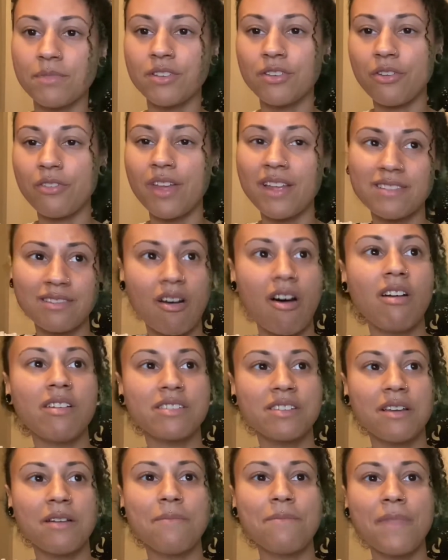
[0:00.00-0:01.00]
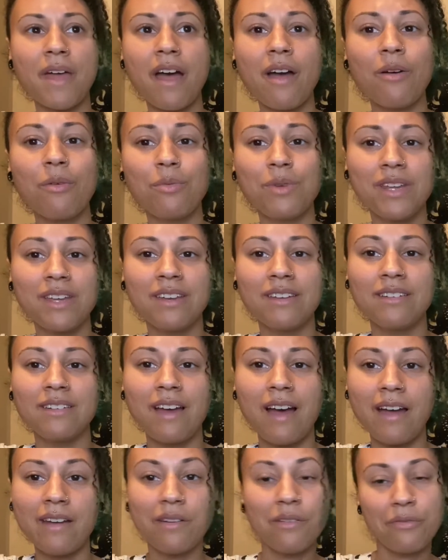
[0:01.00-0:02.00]
So that's awesome that we can
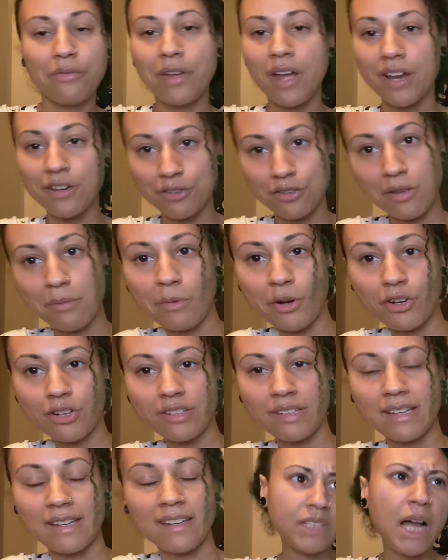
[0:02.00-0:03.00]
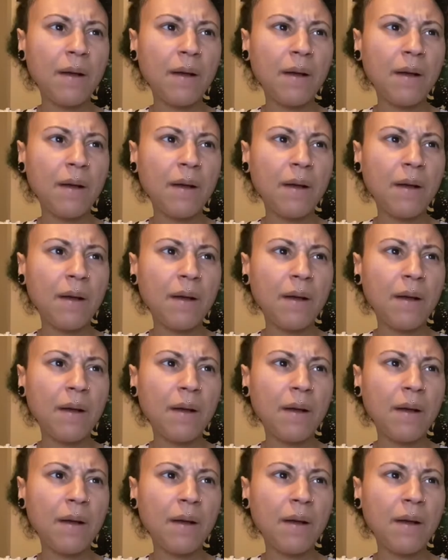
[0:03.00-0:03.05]
kind of catch them early.